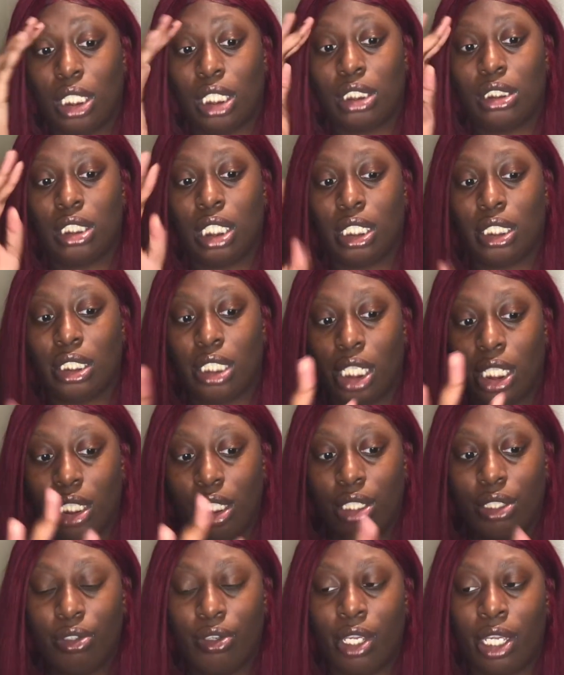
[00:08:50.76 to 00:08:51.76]
started
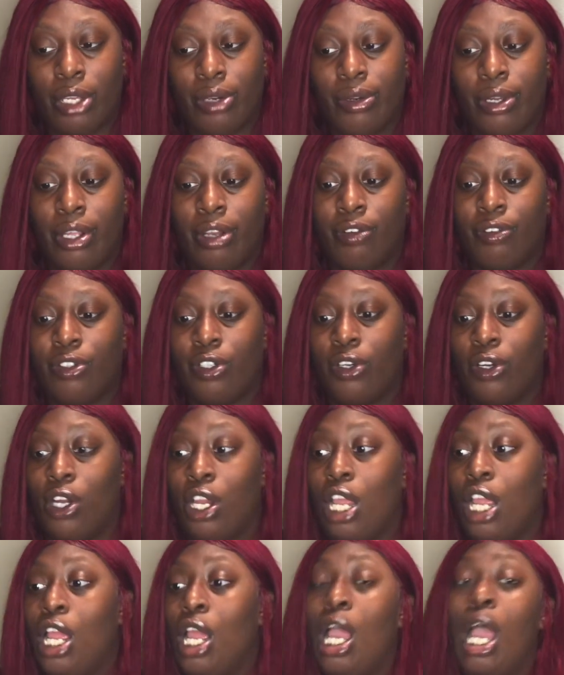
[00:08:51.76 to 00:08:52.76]
8th grade or whatever,
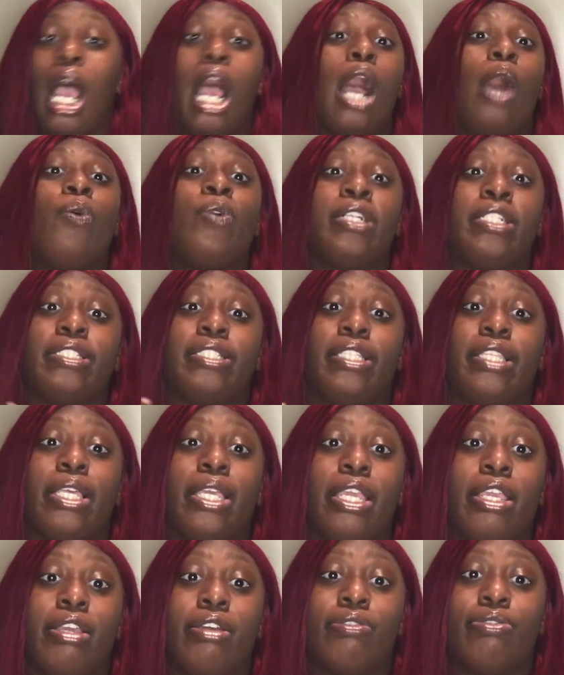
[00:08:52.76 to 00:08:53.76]
I wanted to
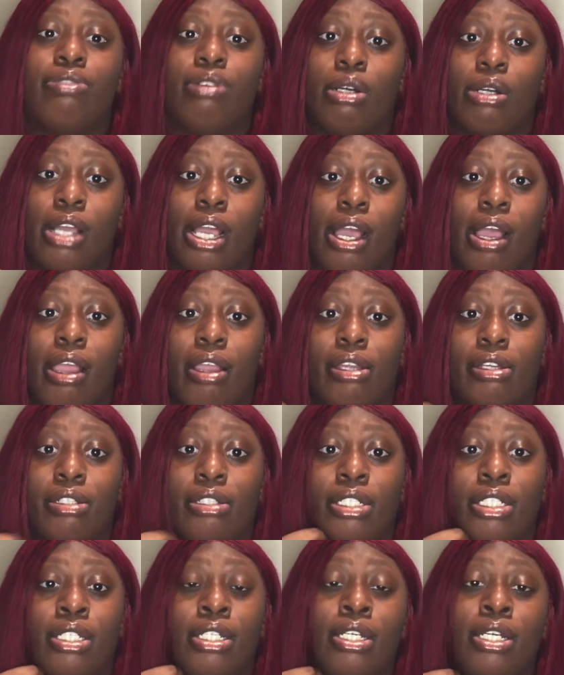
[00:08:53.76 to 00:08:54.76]
leave, okay?
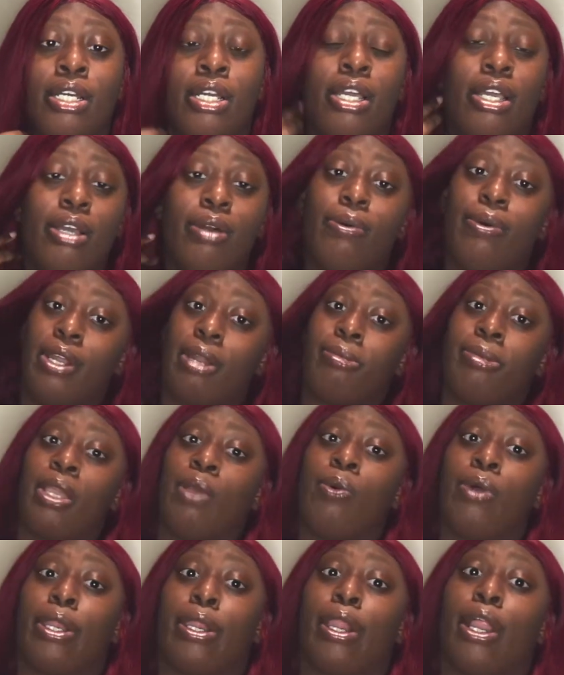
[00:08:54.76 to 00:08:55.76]
When I mean
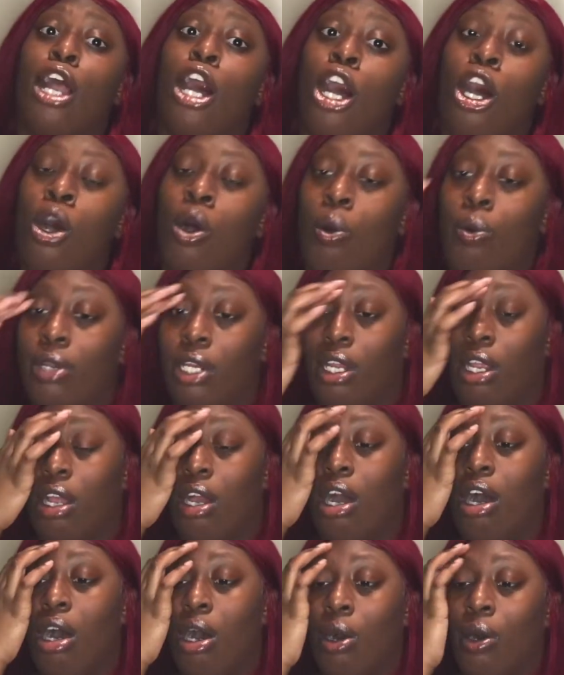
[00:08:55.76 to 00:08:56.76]
I wanted to go.
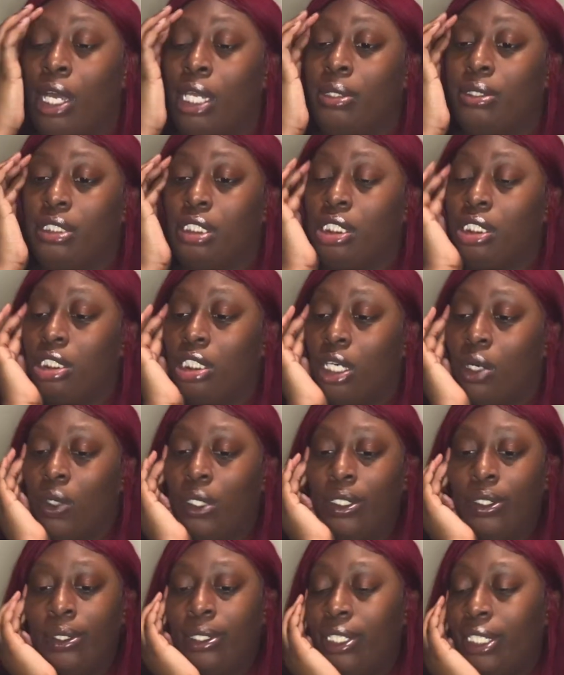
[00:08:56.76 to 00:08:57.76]
It was so
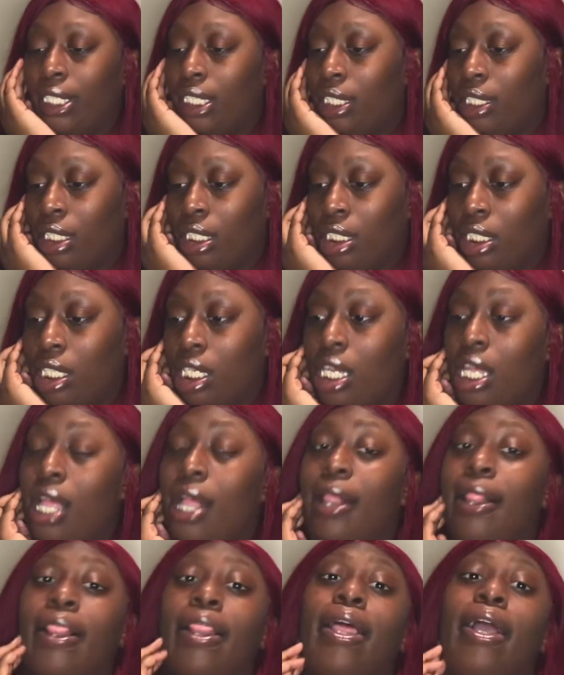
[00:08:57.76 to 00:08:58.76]
annoying.
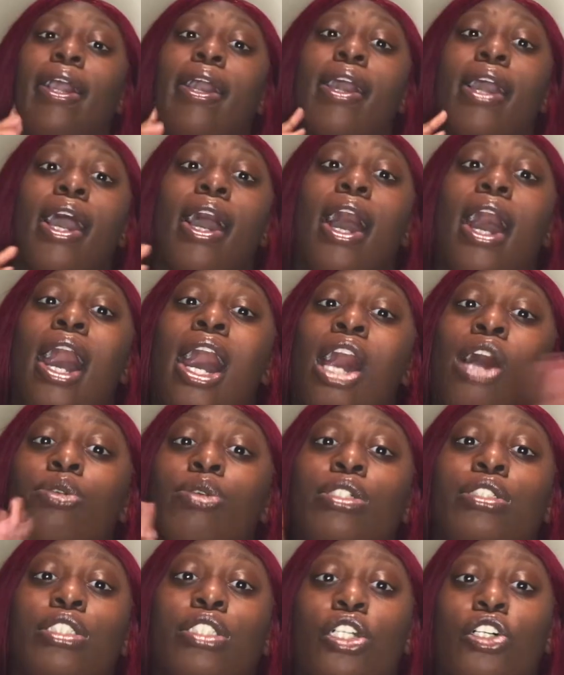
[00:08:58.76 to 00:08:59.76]
Like, I
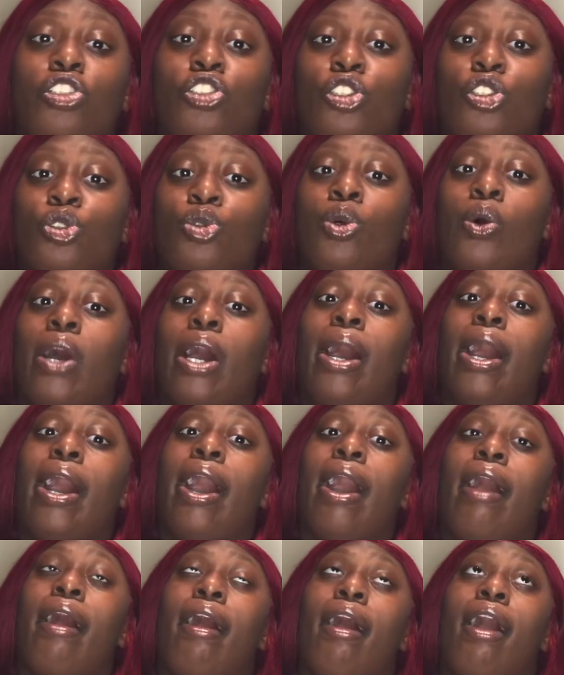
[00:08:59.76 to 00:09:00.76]
will tell you
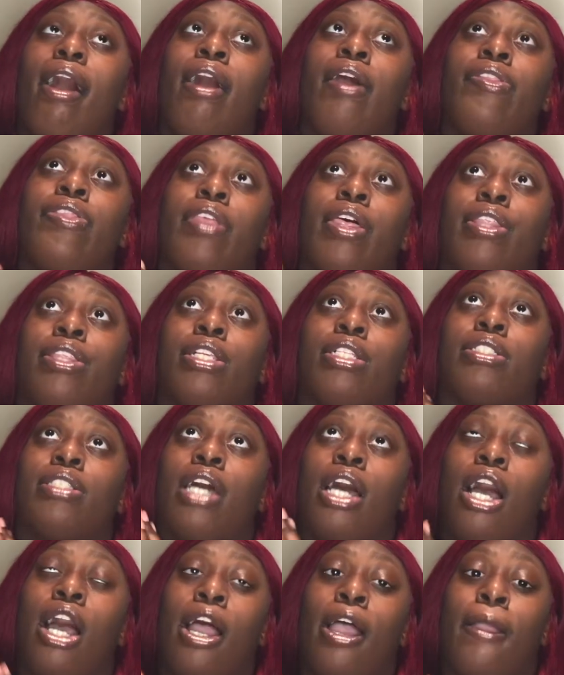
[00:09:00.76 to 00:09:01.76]
another
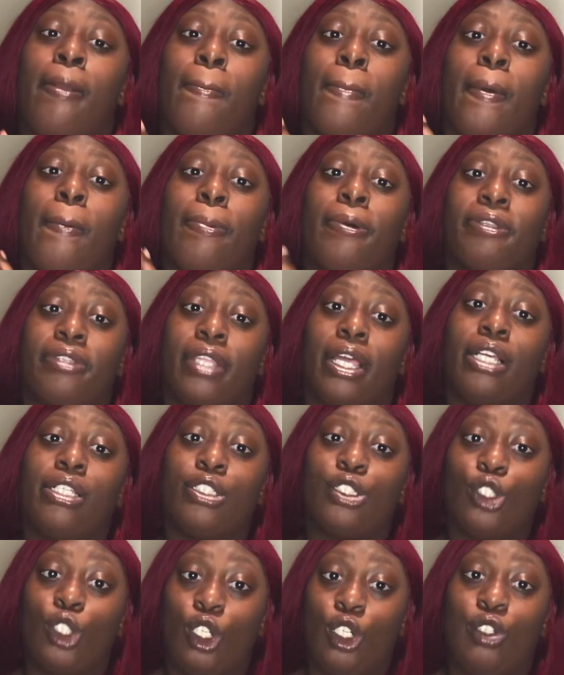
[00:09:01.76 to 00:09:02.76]
time about that
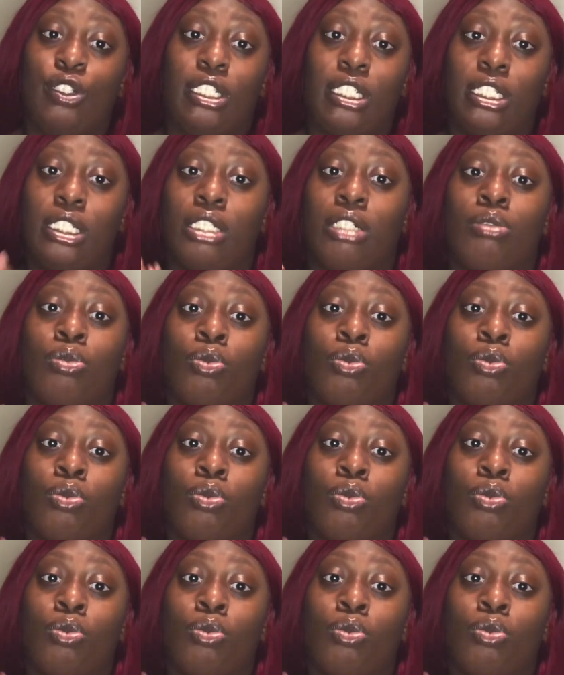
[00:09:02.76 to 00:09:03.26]
story.